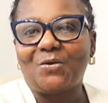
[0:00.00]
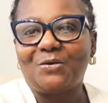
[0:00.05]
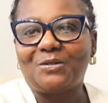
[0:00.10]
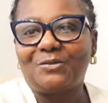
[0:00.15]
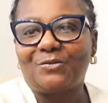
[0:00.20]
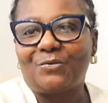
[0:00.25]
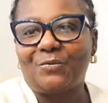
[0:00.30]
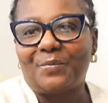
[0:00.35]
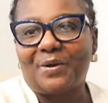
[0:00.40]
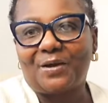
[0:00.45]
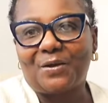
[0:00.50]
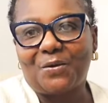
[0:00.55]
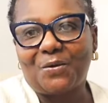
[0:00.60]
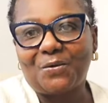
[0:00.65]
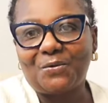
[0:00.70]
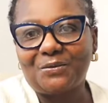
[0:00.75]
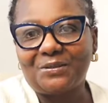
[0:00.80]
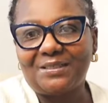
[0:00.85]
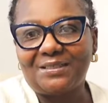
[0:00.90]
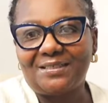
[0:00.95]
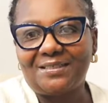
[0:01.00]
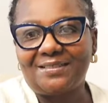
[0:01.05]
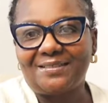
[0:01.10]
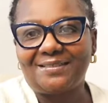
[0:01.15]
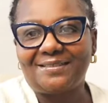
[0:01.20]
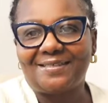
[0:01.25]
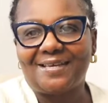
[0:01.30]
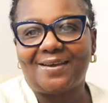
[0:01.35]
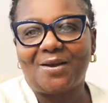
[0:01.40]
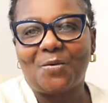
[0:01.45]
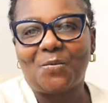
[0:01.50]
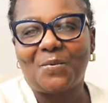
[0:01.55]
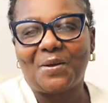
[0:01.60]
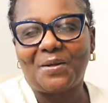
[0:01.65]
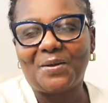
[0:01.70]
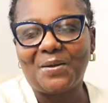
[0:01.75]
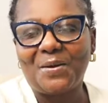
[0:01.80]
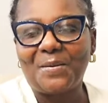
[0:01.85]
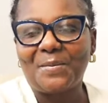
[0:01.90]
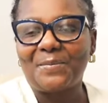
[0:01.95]
those for my oldies,
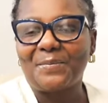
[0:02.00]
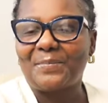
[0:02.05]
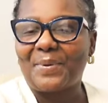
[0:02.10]
welcome